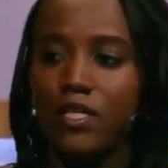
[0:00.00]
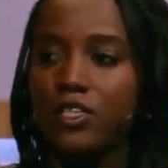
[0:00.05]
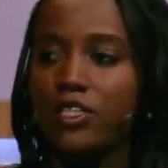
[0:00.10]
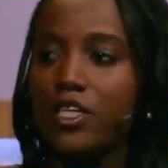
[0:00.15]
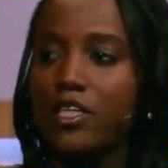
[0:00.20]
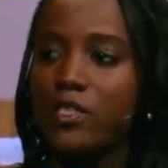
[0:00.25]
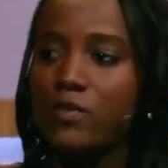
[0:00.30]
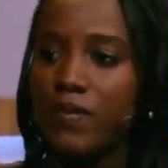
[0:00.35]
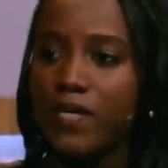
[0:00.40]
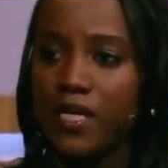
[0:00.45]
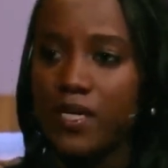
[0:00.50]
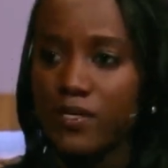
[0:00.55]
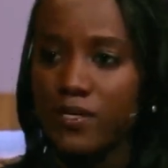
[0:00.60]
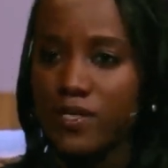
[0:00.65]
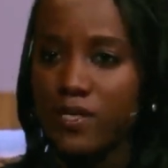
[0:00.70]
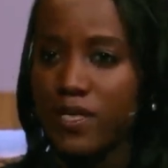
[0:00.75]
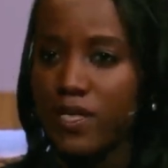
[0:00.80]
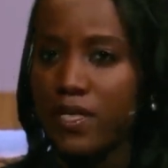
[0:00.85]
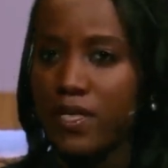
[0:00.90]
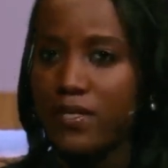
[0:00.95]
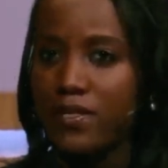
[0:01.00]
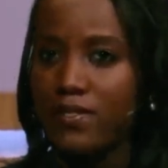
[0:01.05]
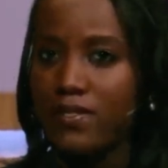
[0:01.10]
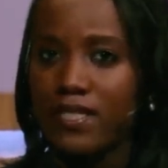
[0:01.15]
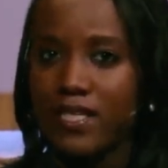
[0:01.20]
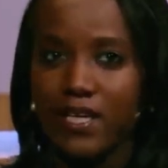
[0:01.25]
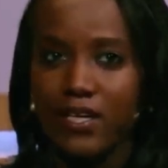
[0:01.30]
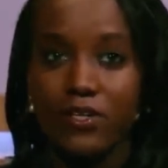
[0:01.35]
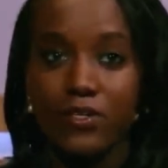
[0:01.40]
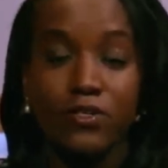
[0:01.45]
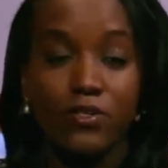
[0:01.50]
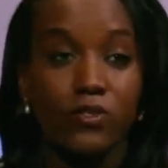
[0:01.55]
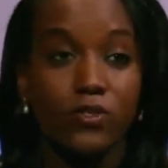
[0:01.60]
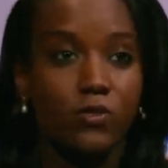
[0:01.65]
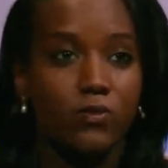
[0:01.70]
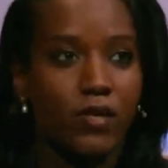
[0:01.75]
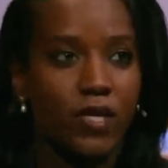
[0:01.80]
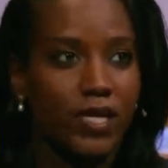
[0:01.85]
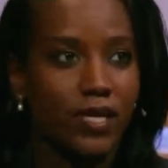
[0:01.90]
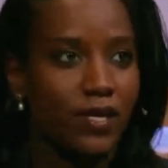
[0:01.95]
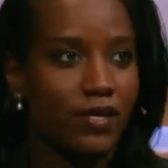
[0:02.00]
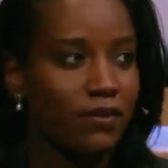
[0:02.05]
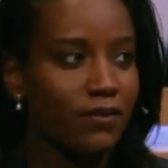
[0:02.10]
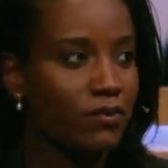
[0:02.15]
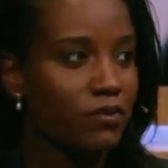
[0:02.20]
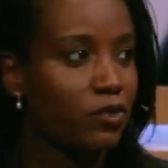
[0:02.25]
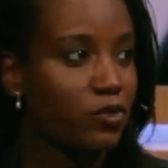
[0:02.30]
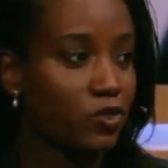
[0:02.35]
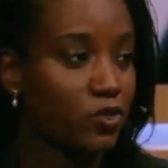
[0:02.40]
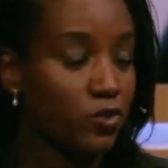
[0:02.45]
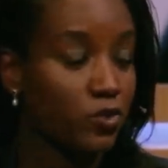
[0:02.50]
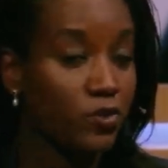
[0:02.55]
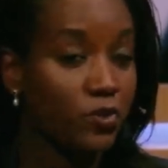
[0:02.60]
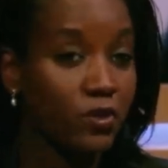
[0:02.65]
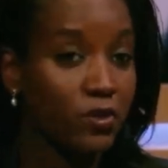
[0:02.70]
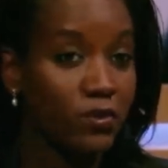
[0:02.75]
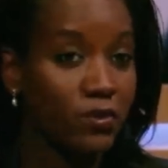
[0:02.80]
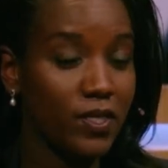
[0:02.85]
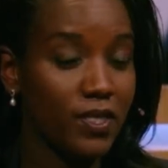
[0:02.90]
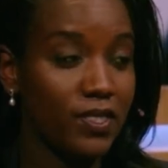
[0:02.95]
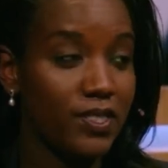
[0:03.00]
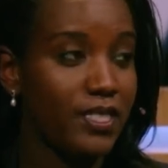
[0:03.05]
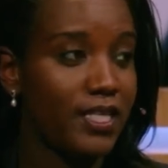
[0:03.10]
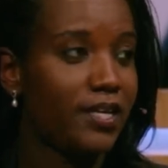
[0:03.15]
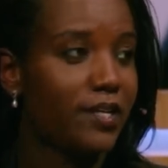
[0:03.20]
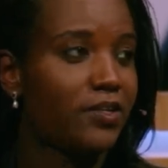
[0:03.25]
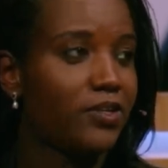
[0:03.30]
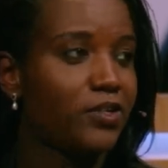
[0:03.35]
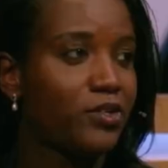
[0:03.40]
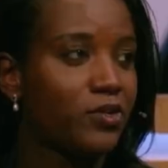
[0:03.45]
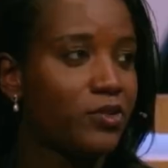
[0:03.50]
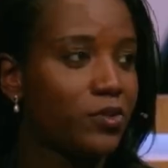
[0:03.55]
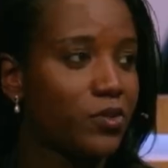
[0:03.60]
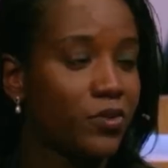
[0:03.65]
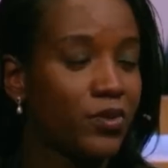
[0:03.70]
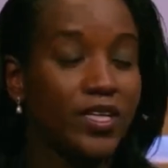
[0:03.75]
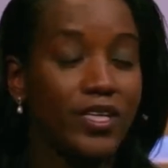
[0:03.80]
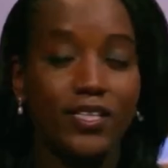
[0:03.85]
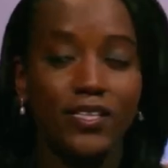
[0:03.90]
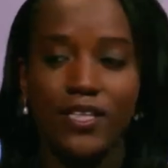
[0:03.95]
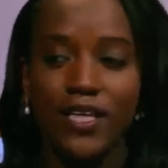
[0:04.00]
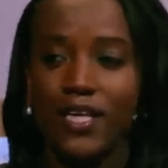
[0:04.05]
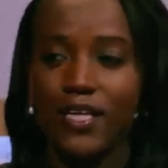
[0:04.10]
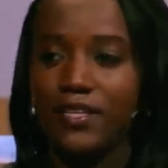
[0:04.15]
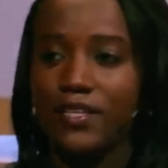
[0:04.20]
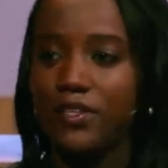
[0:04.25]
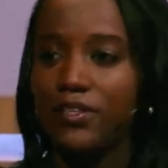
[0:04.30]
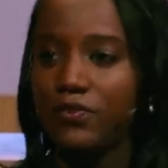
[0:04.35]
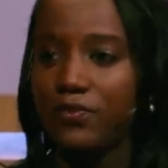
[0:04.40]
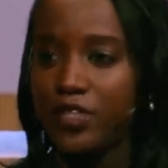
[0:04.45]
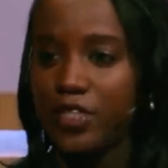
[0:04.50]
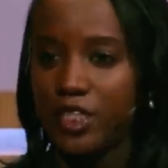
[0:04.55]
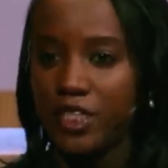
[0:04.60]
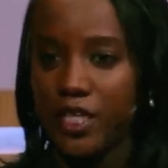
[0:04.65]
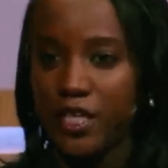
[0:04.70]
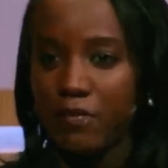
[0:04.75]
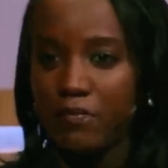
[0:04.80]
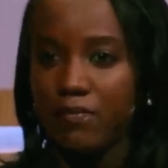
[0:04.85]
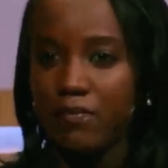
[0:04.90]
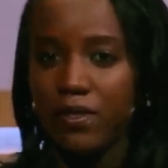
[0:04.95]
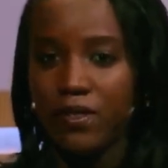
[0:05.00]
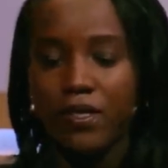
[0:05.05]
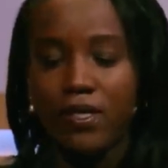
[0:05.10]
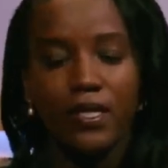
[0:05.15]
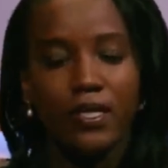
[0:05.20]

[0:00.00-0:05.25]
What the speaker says: just because he dared to speak the truth, he dared to criticize the regime,